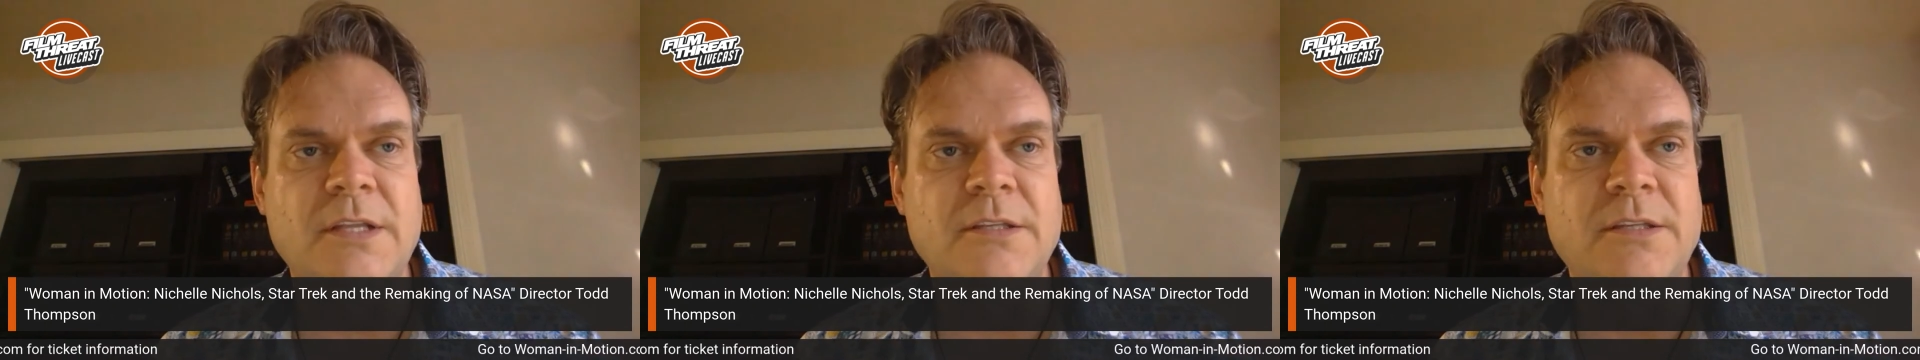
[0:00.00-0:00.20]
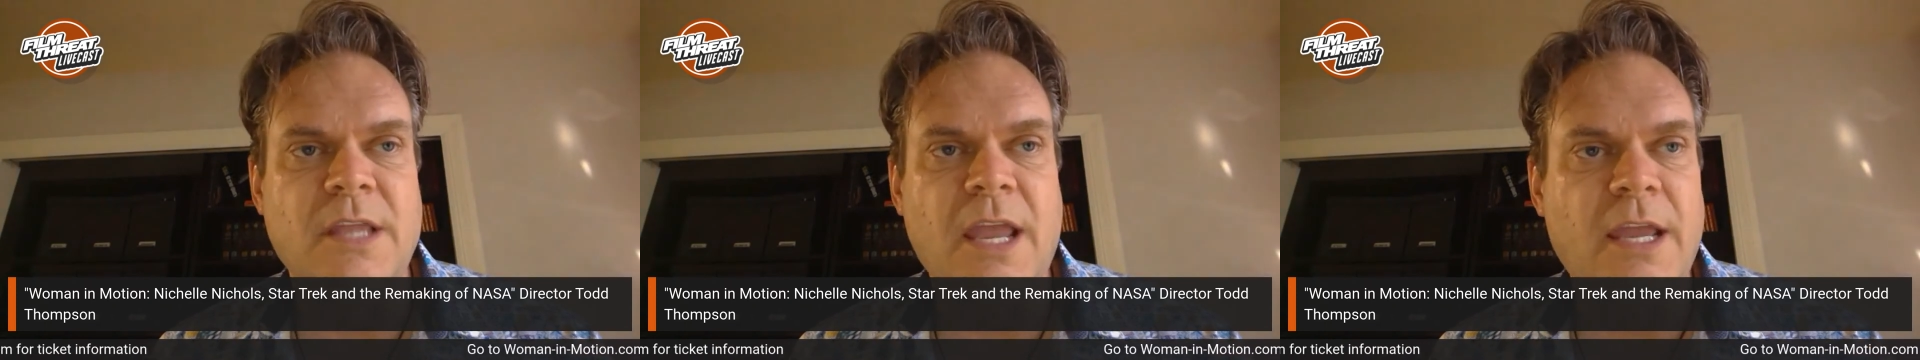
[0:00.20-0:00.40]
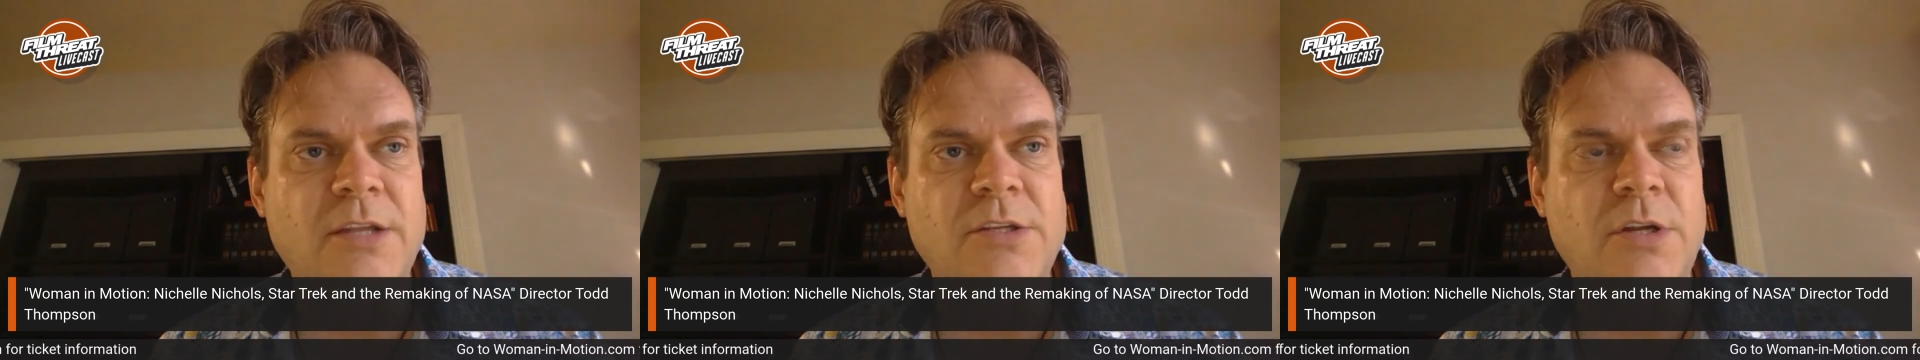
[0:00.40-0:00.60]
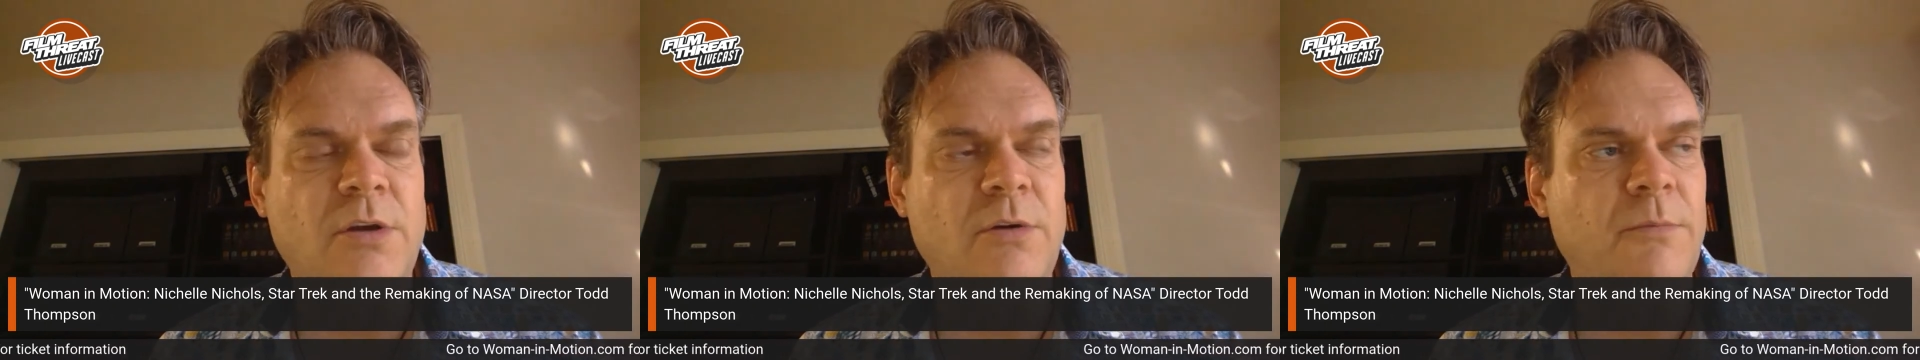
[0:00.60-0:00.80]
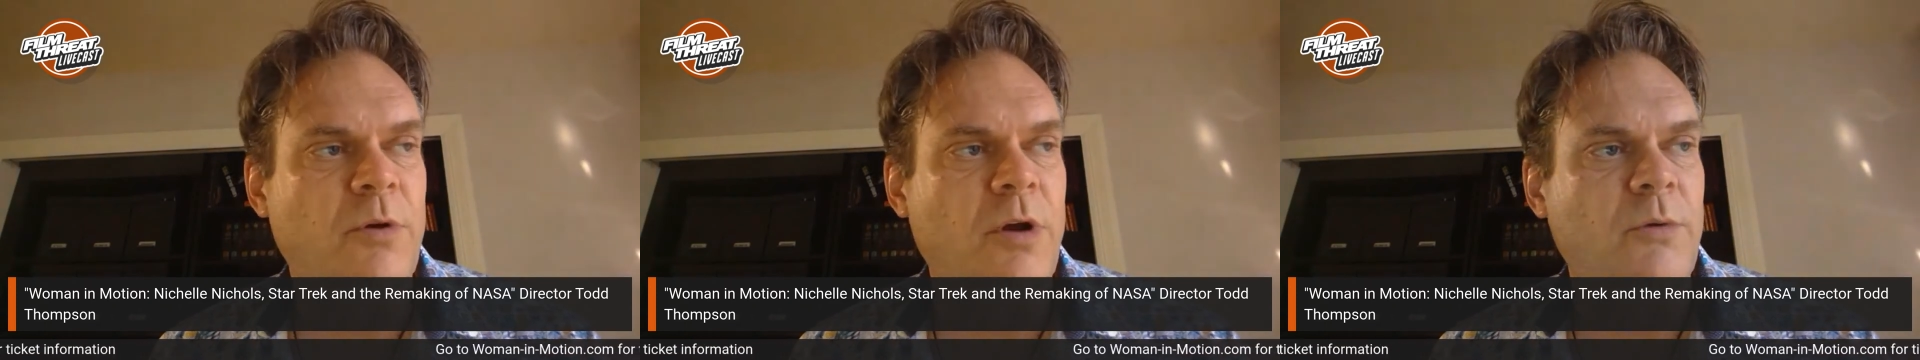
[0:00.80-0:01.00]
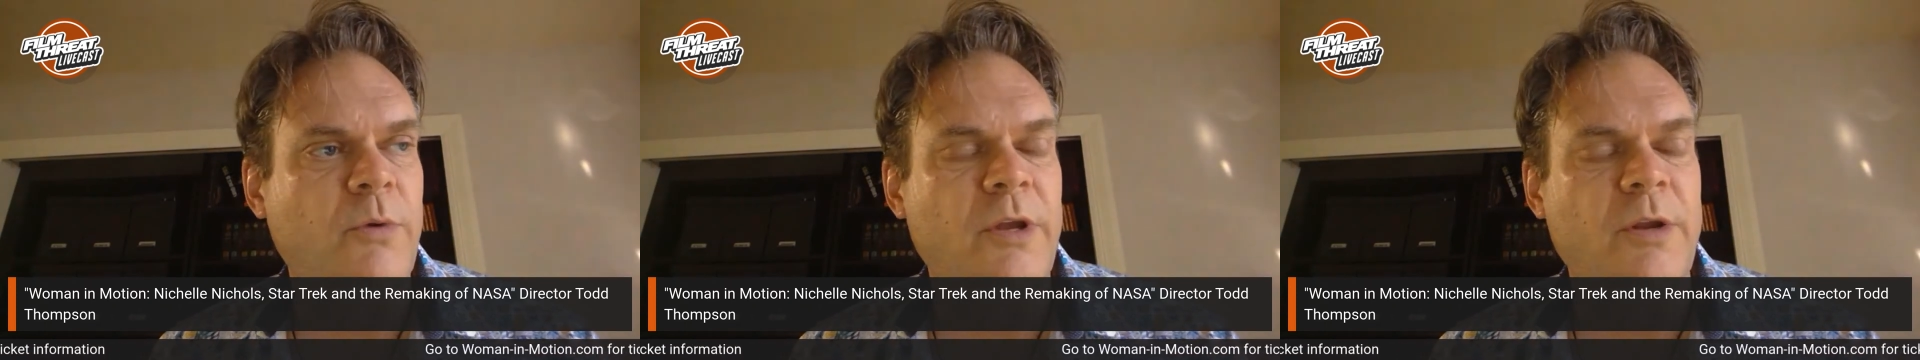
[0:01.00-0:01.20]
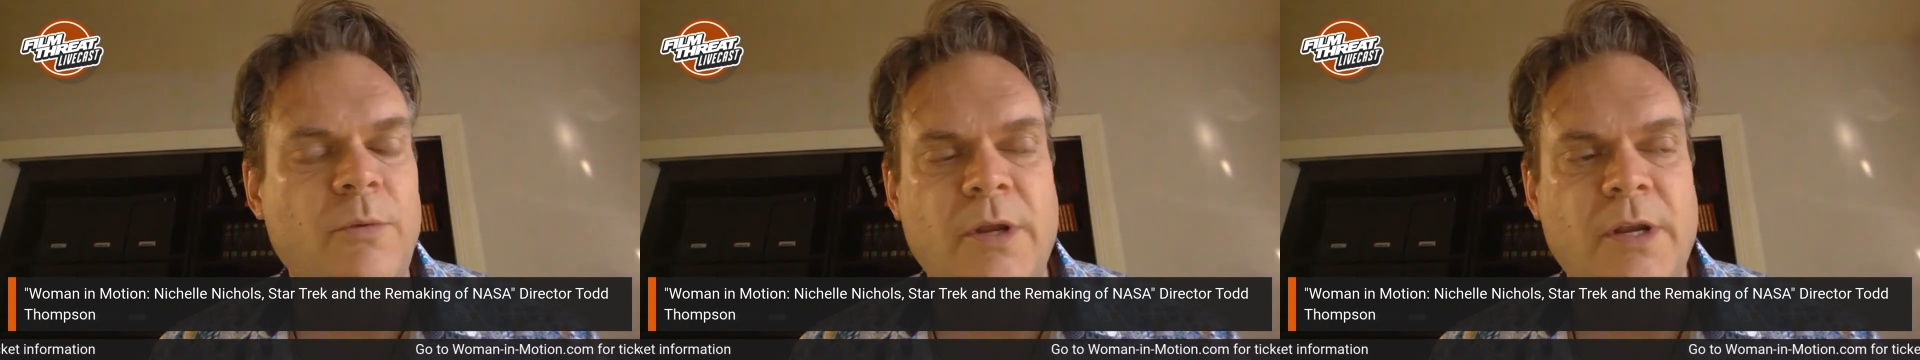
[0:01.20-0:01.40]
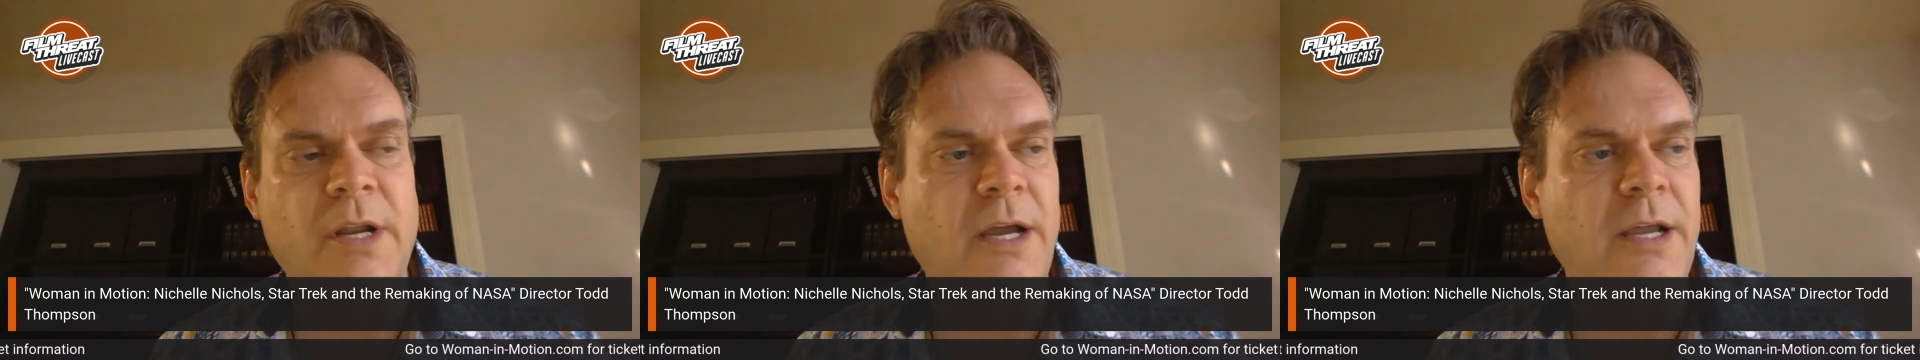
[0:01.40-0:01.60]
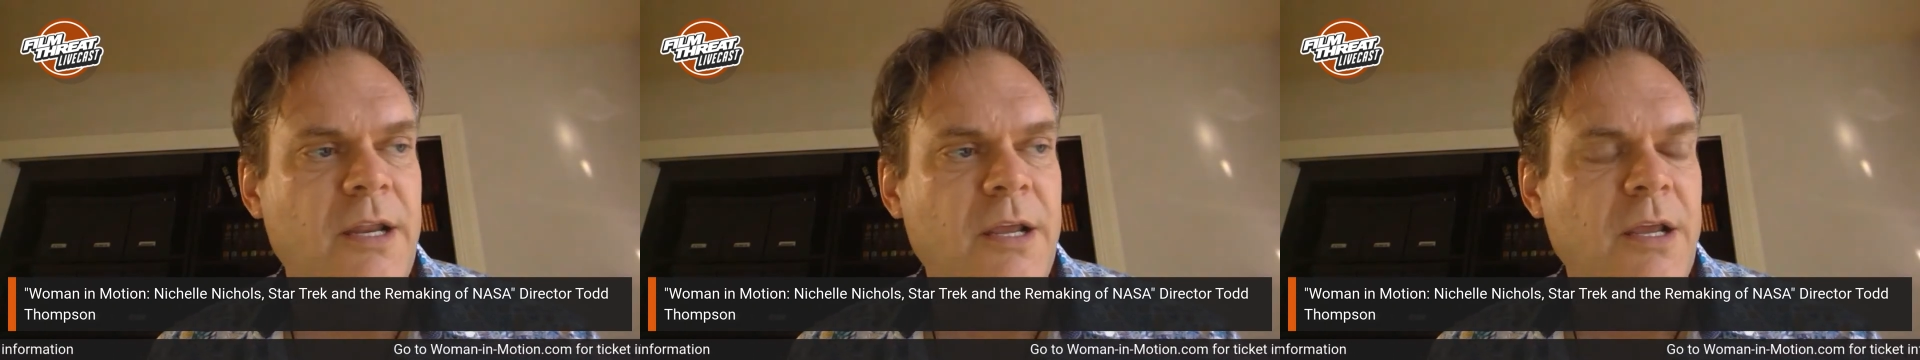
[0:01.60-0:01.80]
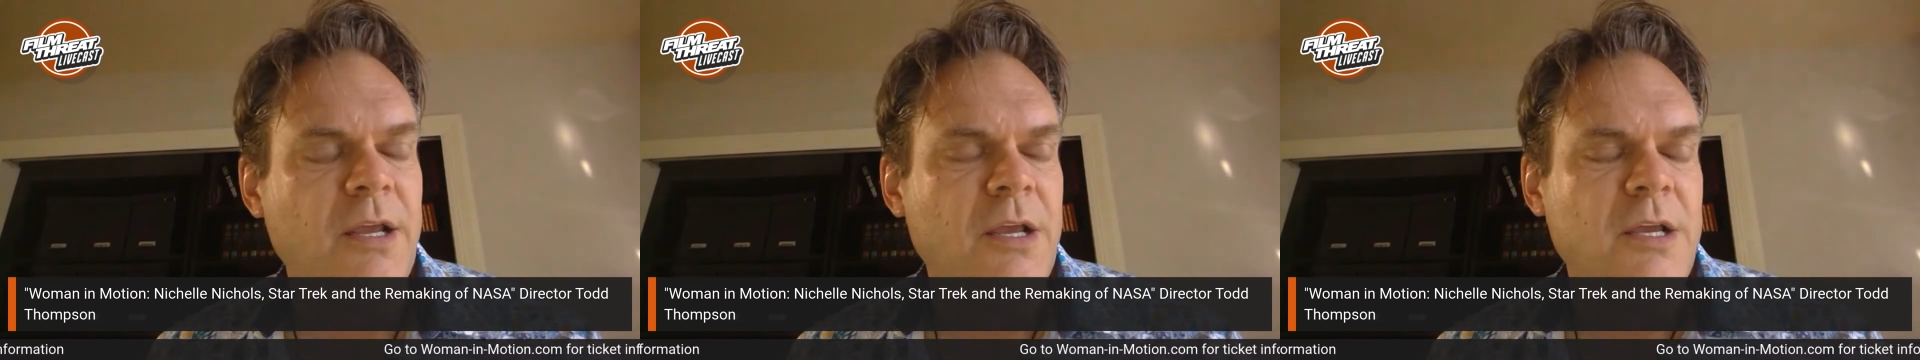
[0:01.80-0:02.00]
on stage, you know, in Broadway and whatnot.